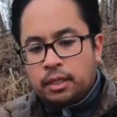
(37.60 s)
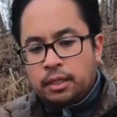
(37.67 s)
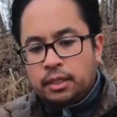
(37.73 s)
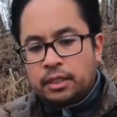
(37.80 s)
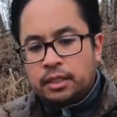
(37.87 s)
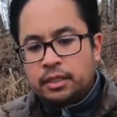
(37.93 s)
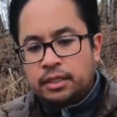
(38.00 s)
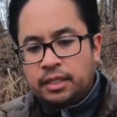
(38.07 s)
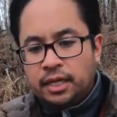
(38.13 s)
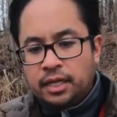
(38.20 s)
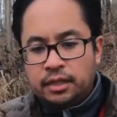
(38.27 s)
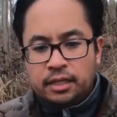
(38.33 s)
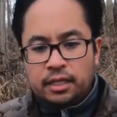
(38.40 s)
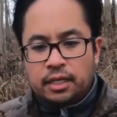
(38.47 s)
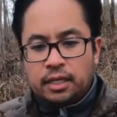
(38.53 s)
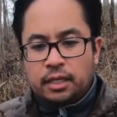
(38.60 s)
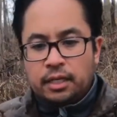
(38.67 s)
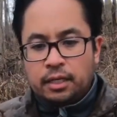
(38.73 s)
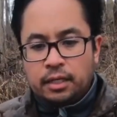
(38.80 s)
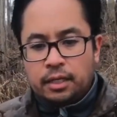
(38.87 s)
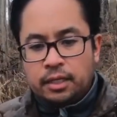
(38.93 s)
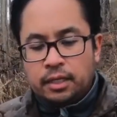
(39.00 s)
you can take the
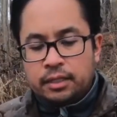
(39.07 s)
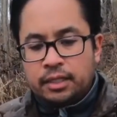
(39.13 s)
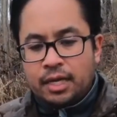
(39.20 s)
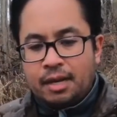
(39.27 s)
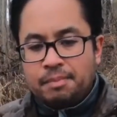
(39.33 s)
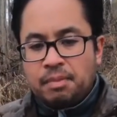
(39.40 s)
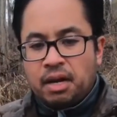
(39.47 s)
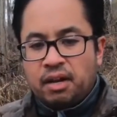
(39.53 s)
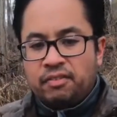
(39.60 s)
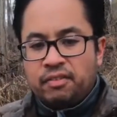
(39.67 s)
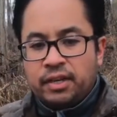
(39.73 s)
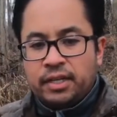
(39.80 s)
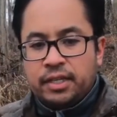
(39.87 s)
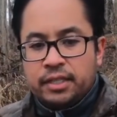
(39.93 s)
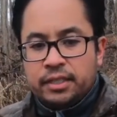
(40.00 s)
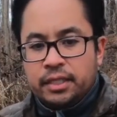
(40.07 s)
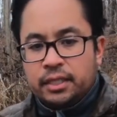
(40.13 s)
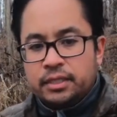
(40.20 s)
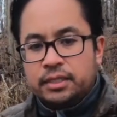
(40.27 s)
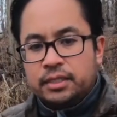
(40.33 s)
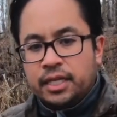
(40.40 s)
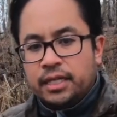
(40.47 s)
top off, and it
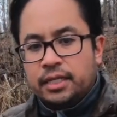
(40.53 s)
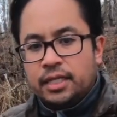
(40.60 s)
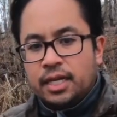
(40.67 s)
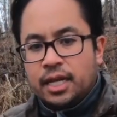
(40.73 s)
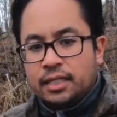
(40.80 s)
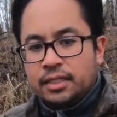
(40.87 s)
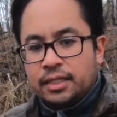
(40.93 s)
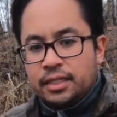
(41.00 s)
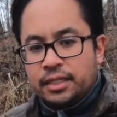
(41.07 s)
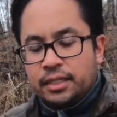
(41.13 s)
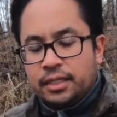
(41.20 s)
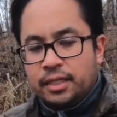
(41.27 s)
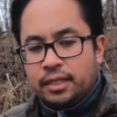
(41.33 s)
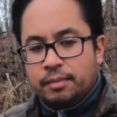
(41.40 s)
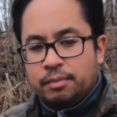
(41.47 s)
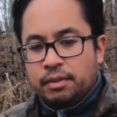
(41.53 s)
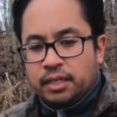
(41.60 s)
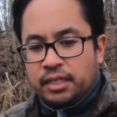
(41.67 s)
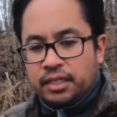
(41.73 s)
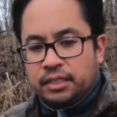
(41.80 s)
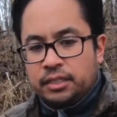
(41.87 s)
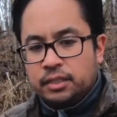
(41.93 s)
does stay locked in
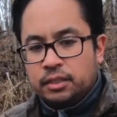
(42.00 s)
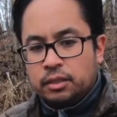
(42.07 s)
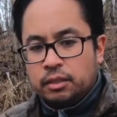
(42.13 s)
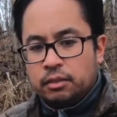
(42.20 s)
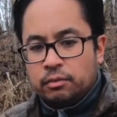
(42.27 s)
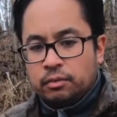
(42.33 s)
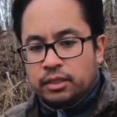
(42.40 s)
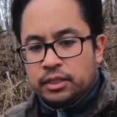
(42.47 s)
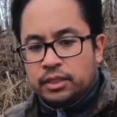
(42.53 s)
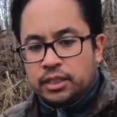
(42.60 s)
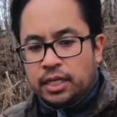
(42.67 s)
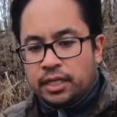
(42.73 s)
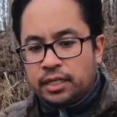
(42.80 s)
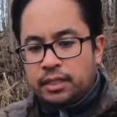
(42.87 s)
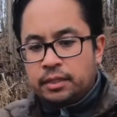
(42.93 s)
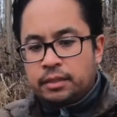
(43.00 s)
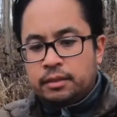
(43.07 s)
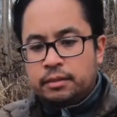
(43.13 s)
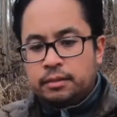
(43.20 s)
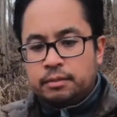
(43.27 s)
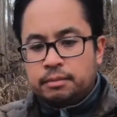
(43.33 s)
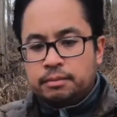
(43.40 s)
place when you set it.
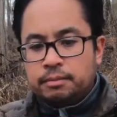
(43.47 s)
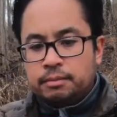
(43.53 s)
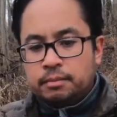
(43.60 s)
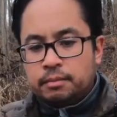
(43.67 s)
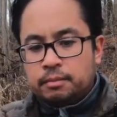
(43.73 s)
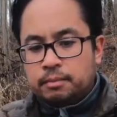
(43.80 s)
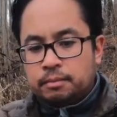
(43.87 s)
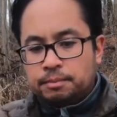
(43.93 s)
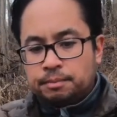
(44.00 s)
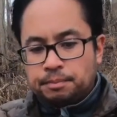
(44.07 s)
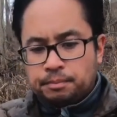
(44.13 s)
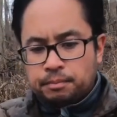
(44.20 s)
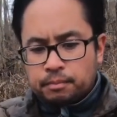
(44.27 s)
It